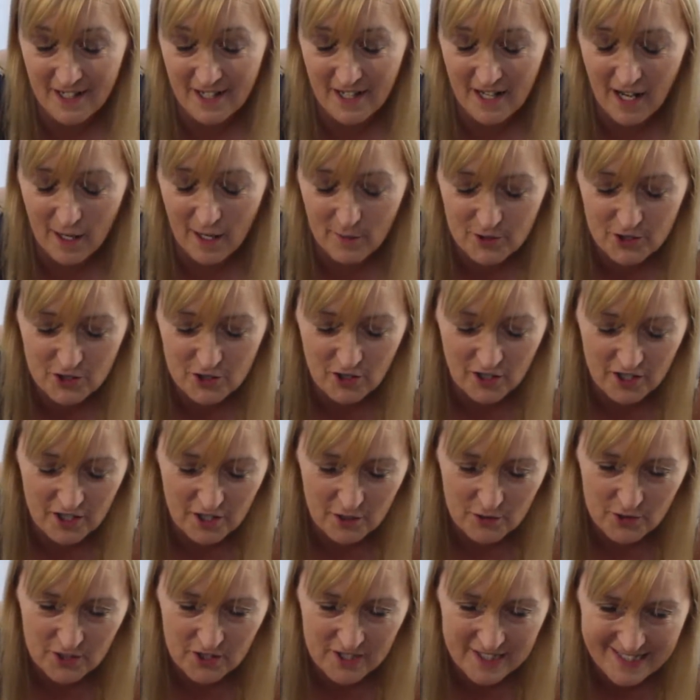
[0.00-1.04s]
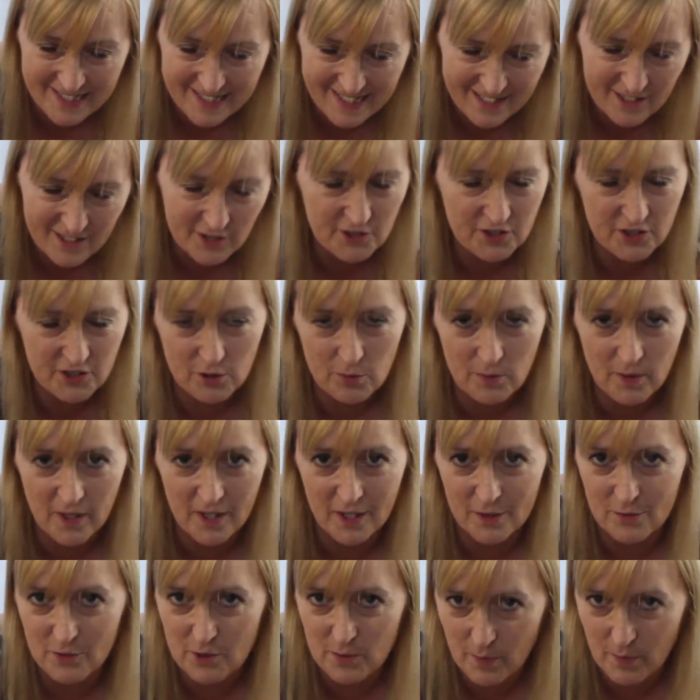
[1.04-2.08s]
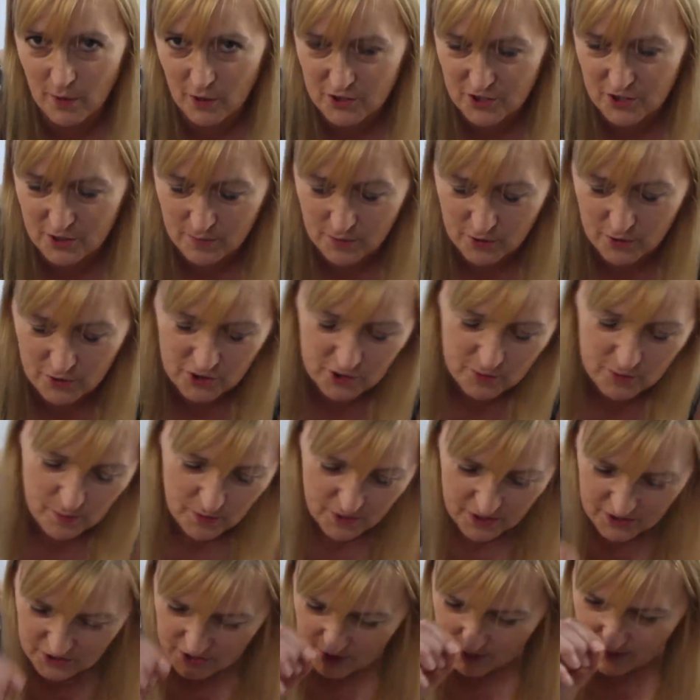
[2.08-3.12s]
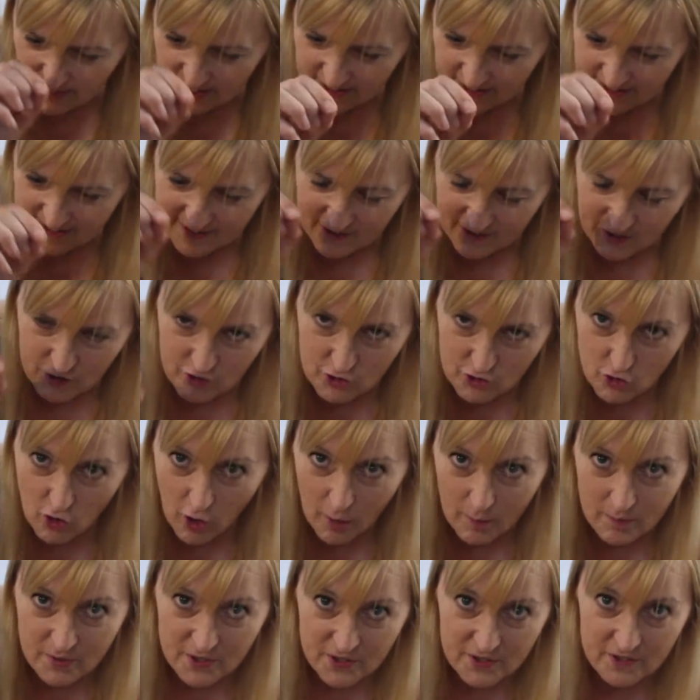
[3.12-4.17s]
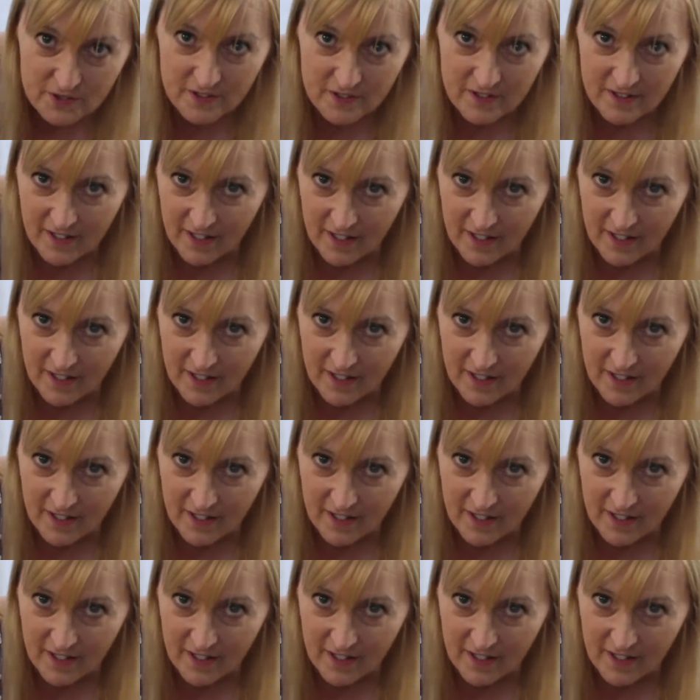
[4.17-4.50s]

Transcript: Uh, I was trying to use as little superglue as possible, just putting some little drops,